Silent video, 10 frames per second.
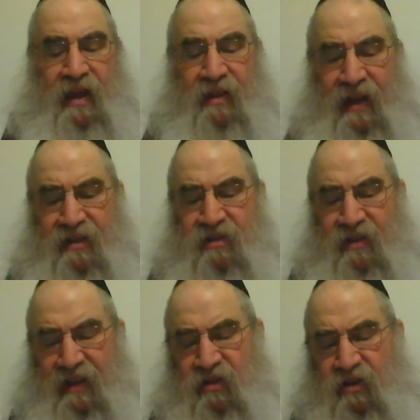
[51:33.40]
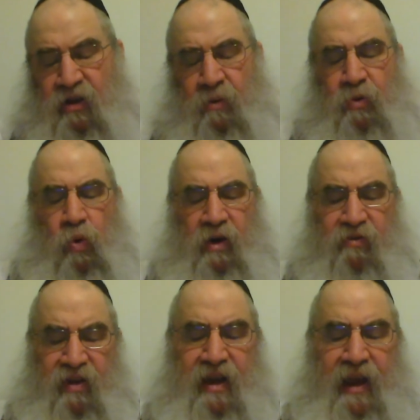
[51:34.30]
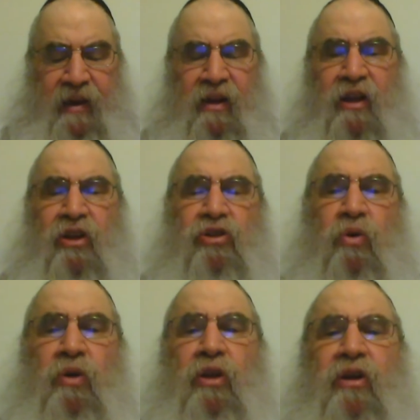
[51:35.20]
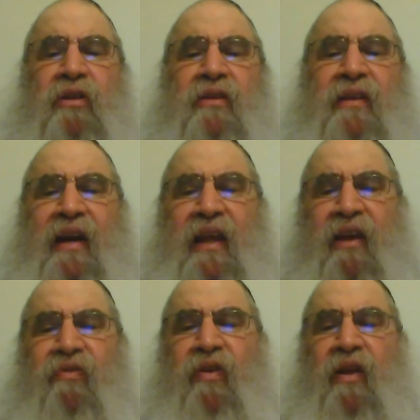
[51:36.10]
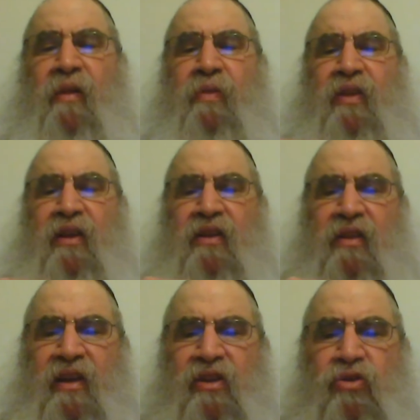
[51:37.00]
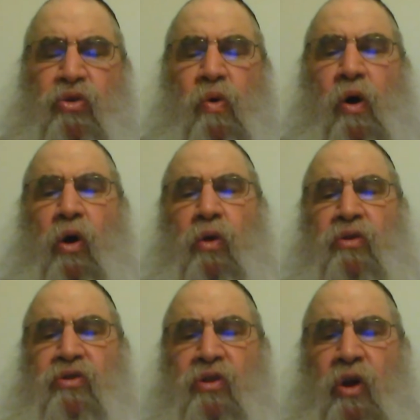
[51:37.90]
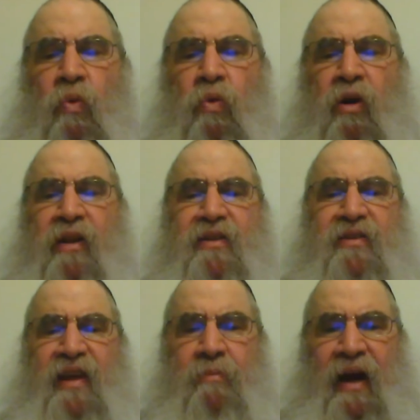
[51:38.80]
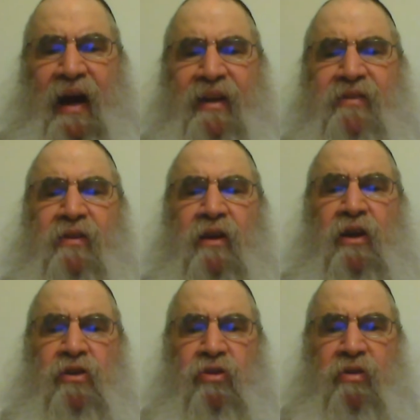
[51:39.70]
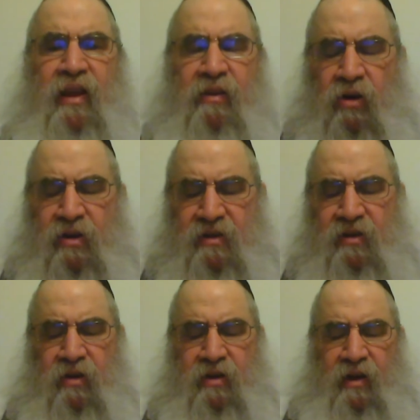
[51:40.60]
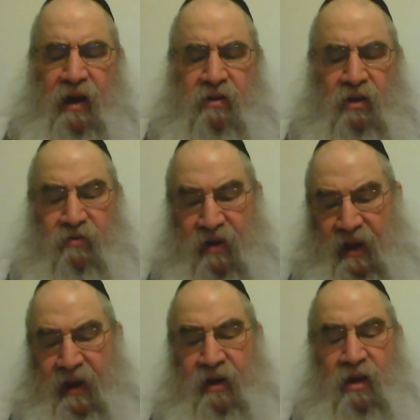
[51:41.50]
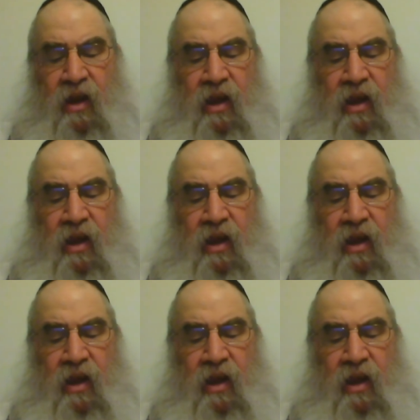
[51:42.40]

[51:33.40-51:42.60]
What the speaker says: That's the number one, v'chein. So we learned that if these two holes were on the same height, so then they're considered connected, v'chein.